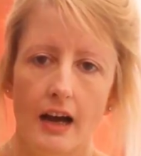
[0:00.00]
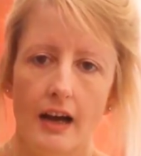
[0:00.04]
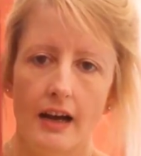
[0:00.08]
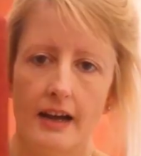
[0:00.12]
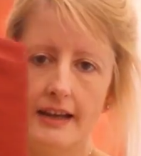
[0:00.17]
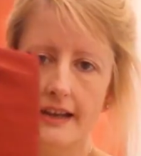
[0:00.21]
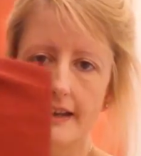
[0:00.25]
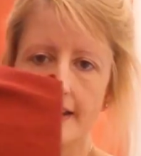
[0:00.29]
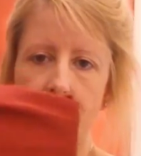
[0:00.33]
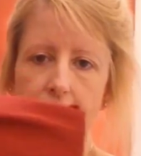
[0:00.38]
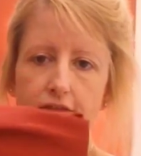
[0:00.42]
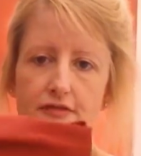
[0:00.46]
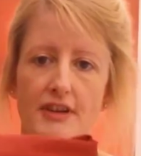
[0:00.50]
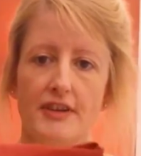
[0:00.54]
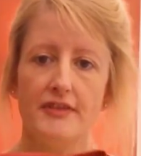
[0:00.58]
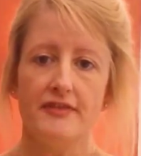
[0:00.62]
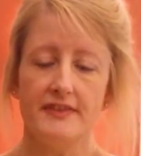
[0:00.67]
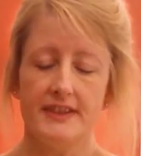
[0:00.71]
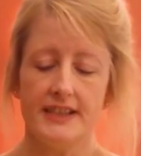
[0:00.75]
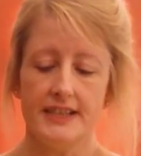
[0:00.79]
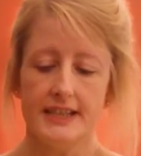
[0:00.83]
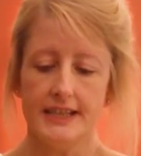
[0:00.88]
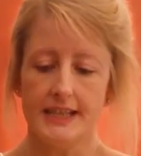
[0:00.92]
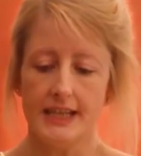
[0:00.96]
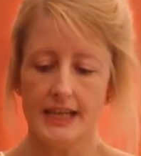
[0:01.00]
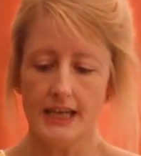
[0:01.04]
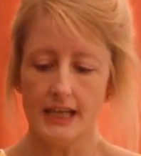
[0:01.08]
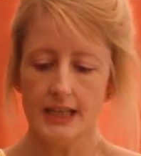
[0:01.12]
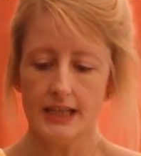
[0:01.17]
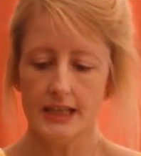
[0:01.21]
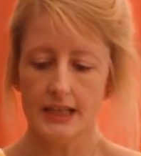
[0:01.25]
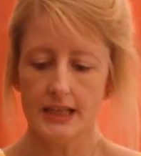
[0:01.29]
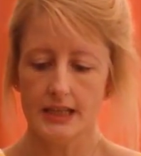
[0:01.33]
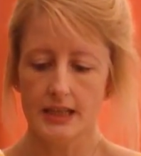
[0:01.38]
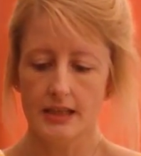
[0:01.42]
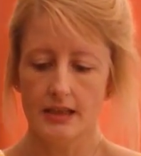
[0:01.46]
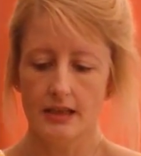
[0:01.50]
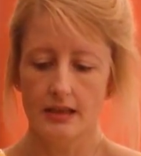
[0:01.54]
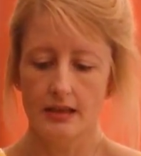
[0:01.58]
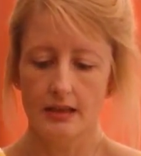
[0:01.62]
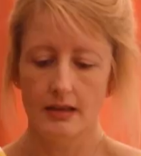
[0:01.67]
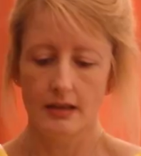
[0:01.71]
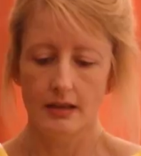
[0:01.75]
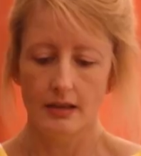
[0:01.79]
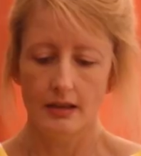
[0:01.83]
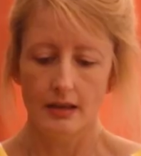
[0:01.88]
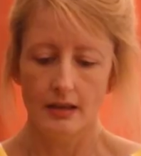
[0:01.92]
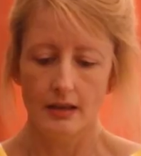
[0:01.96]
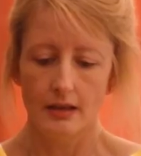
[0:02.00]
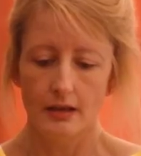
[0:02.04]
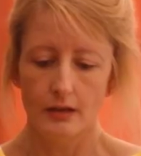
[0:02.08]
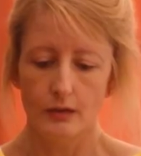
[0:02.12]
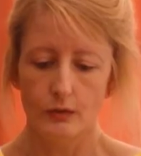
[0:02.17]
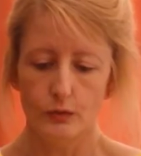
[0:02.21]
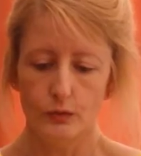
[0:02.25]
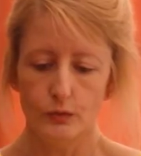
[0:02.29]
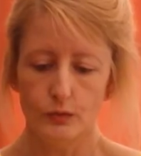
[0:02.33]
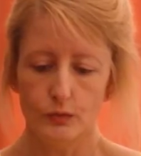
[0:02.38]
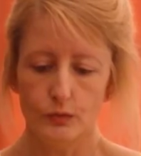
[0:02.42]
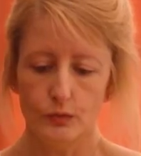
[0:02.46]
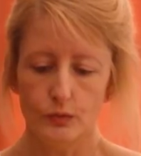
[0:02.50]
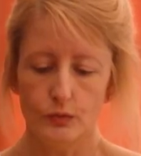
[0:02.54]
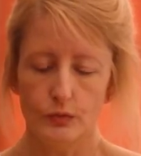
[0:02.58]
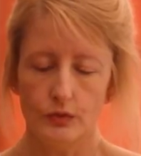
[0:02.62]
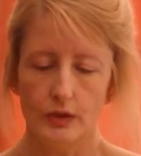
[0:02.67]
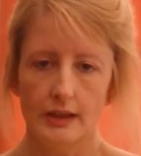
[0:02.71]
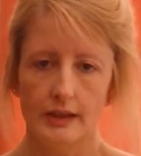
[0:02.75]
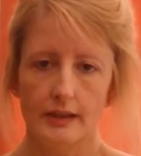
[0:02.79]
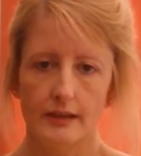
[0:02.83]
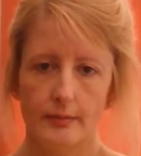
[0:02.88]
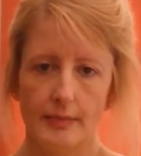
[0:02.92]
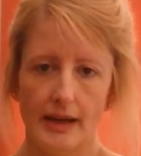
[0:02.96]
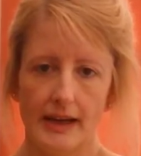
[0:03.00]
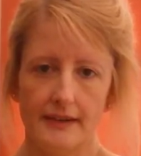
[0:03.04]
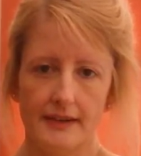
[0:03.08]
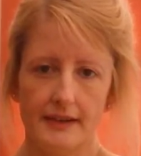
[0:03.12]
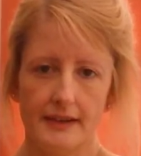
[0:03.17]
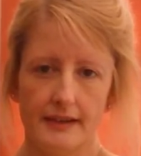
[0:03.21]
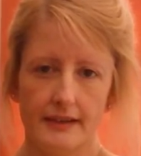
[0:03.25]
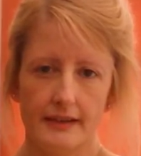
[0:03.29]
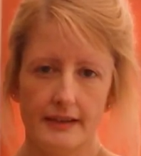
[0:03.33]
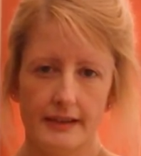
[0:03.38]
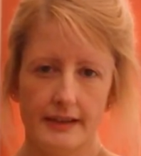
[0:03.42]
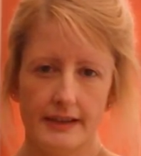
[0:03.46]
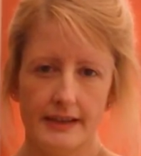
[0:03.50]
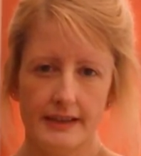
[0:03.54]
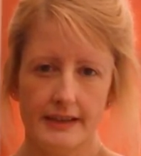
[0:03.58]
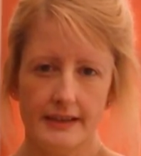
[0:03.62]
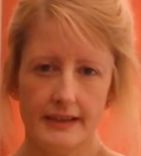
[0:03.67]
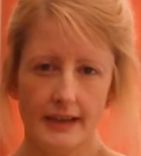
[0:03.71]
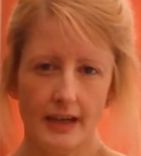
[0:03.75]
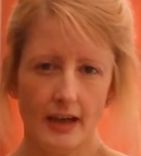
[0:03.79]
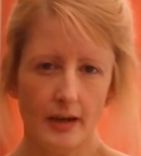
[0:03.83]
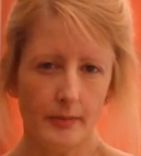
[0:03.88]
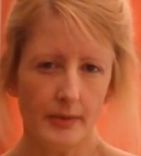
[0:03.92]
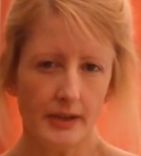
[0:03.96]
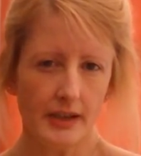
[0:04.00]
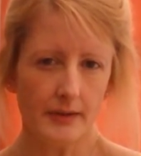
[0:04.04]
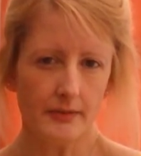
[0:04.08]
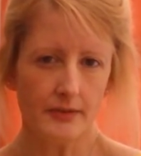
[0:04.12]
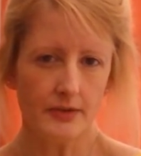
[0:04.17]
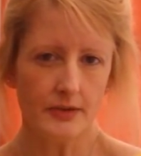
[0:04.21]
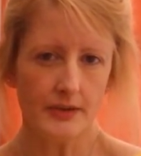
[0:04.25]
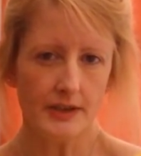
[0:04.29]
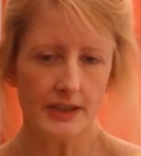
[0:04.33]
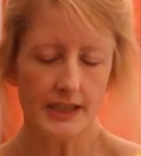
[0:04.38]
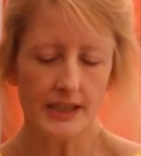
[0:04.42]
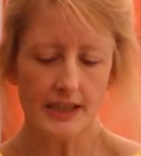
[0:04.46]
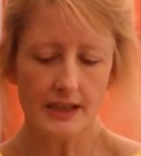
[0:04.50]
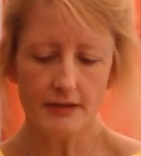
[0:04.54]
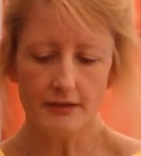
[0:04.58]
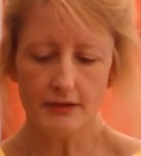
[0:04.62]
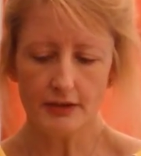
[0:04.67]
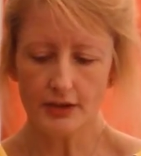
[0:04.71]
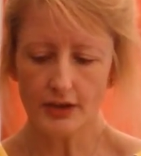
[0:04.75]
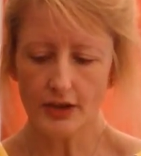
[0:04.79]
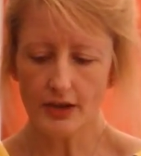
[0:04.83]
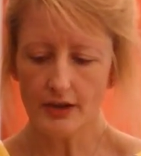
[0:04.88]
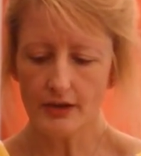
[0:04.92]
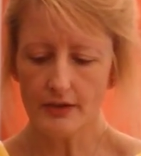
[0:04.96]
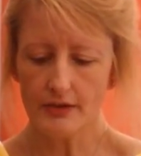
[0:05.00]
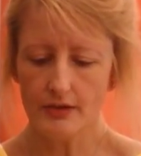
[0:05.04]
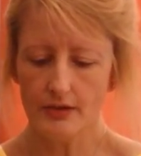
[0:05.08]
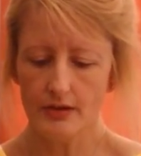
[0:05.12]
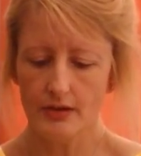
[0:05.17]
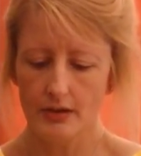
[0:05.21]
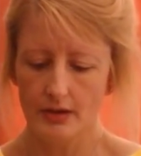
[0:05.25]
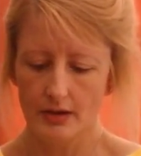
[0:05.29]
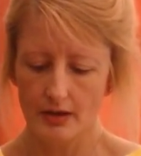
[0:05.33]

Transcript: I thrifted this, about coming up to a year ago.